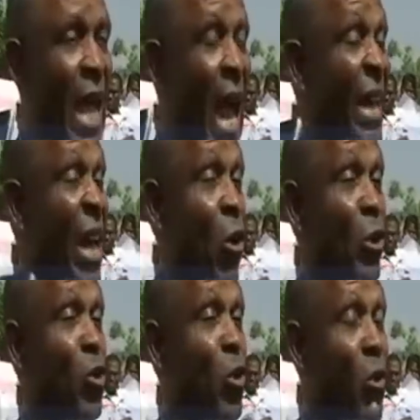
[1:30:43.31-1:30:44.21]
and they
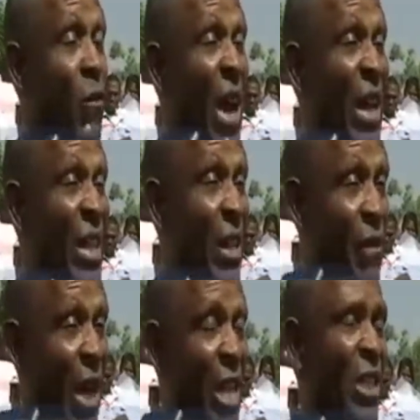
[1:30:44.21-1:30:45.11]
continue to
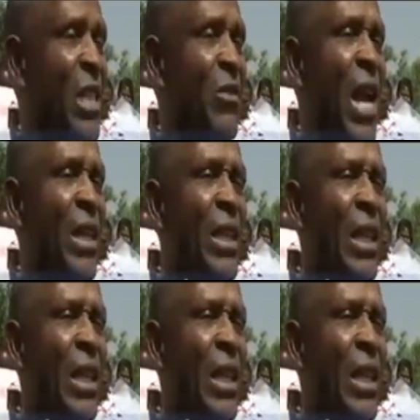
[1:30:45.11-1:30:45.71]
violate this right,